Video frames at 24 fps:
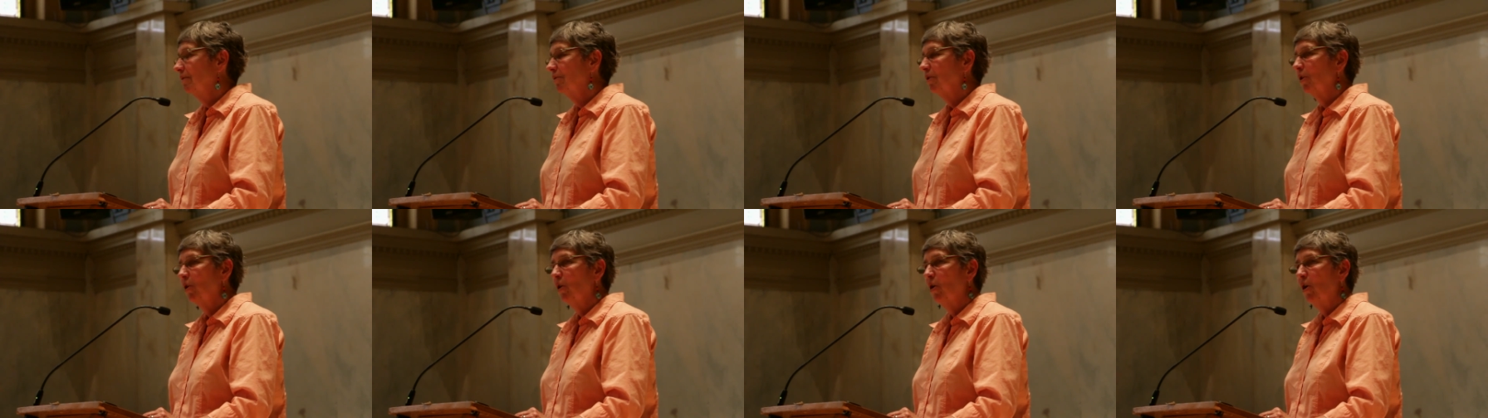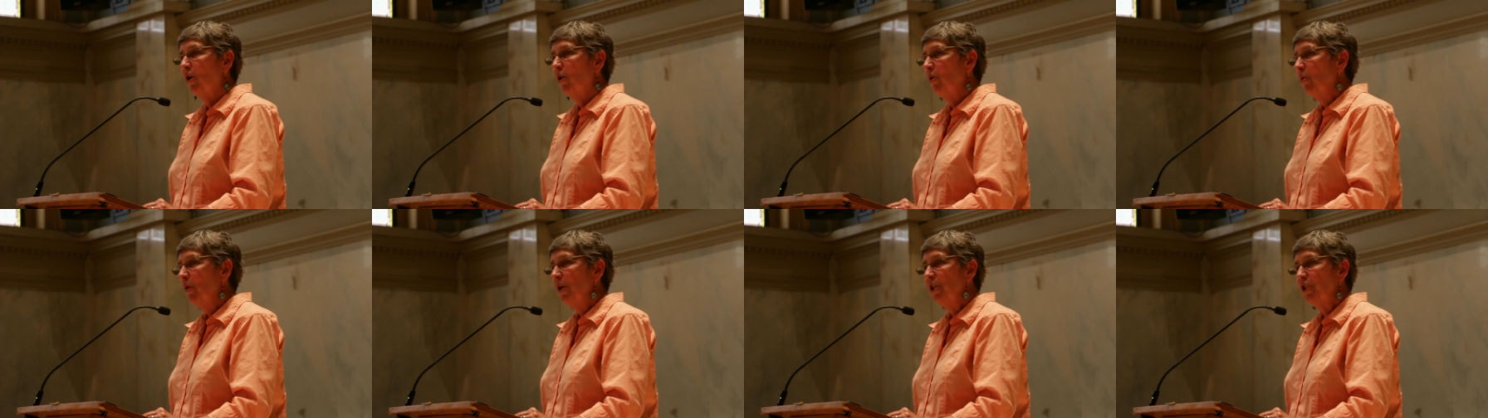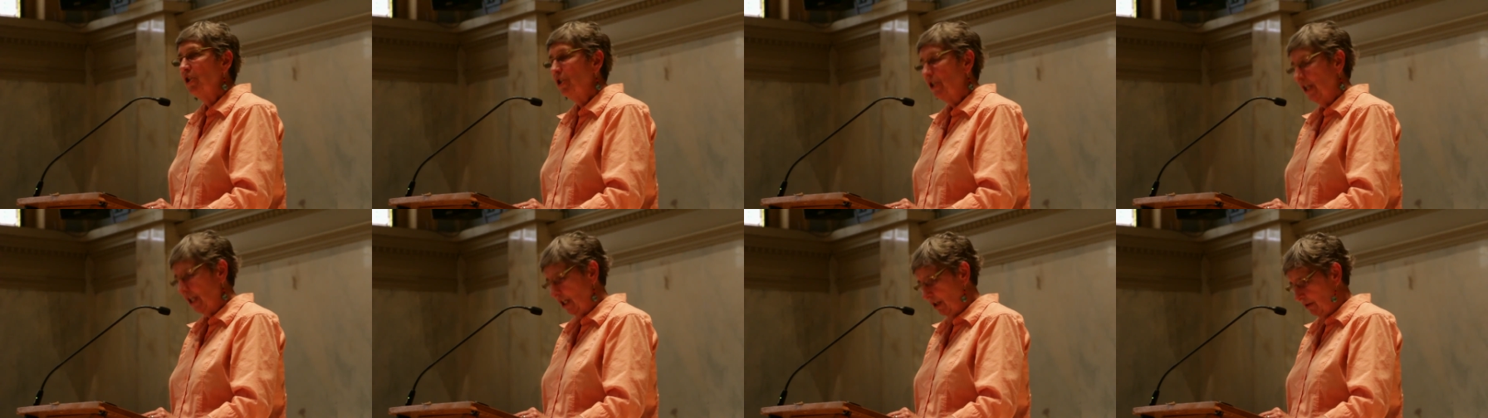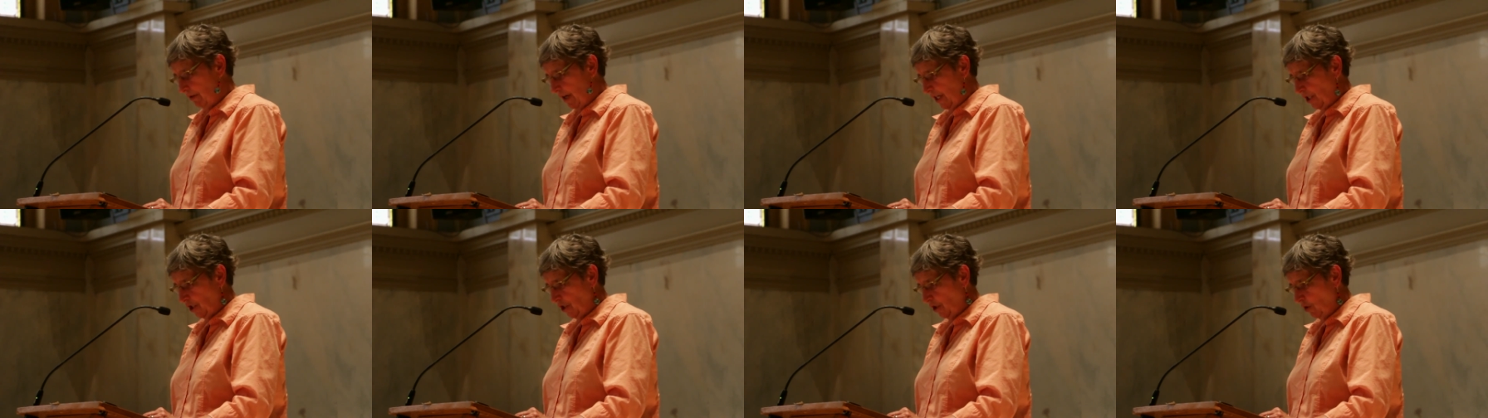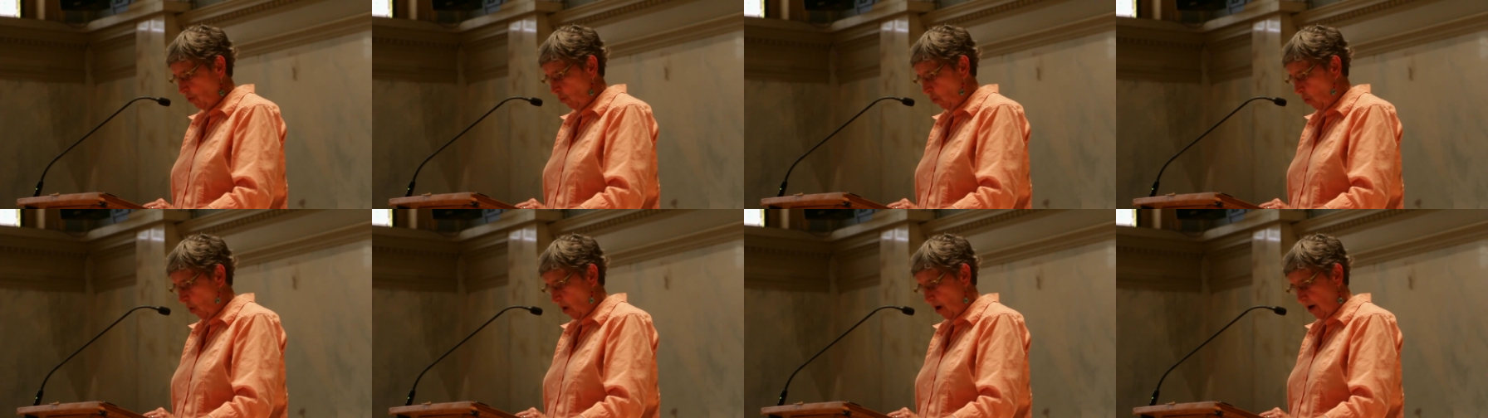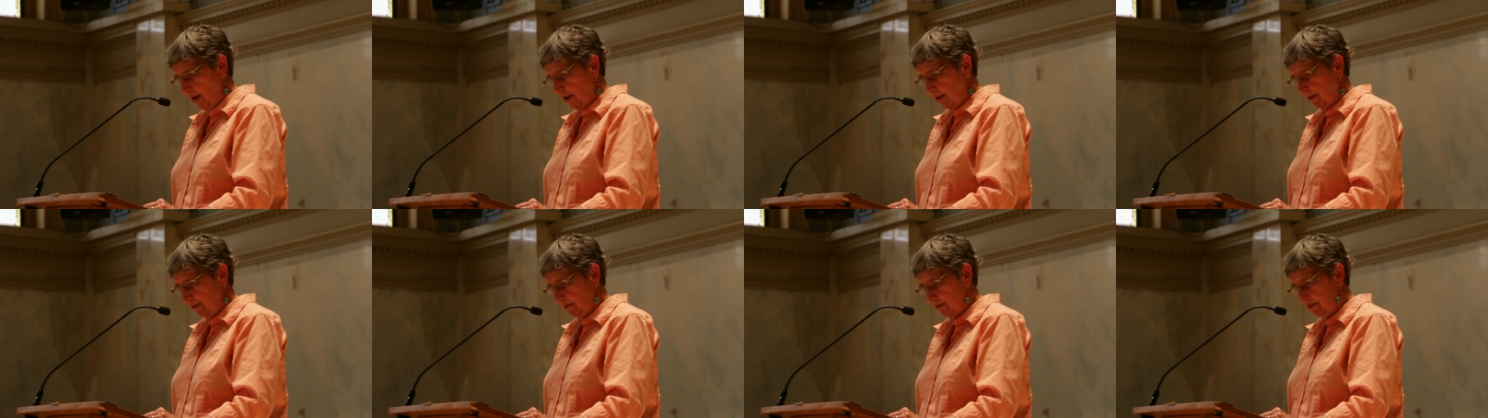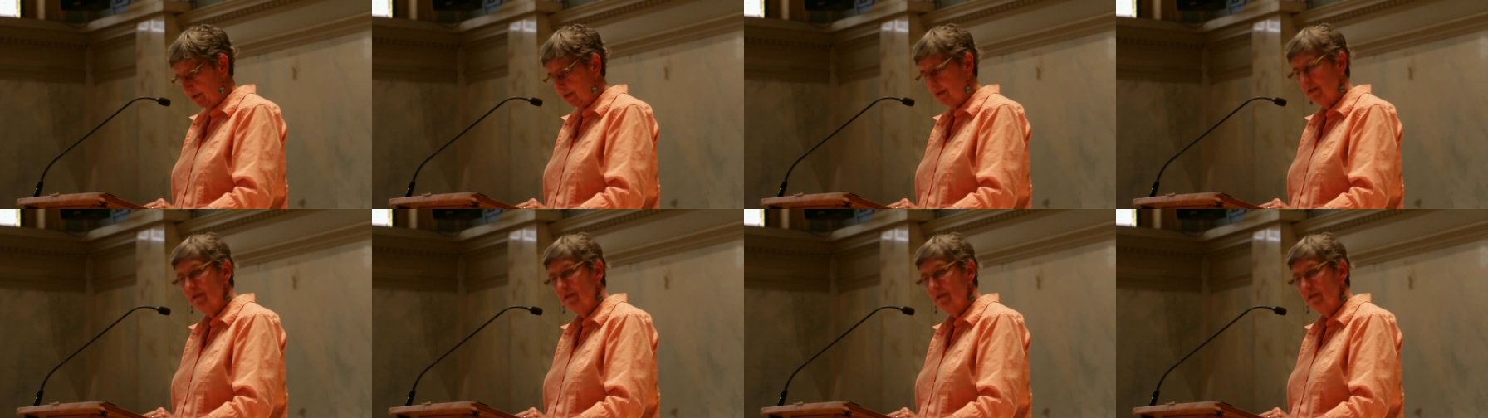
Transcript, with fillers: We're always Generation One.